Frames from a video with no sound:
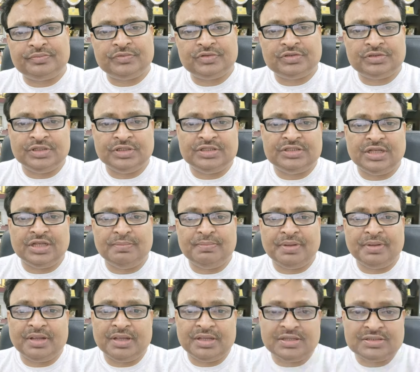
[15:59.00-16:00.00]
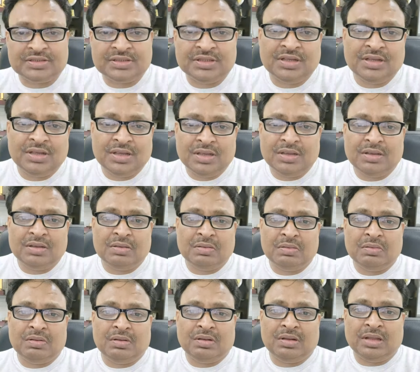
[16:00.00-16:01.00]
Xi Jinping is
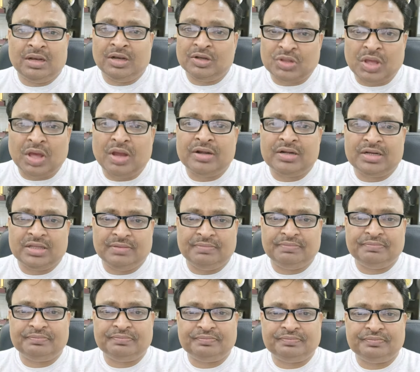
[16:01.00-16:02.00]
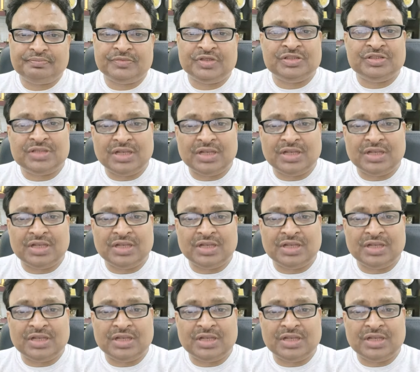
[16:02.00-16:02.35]
an authority. He is a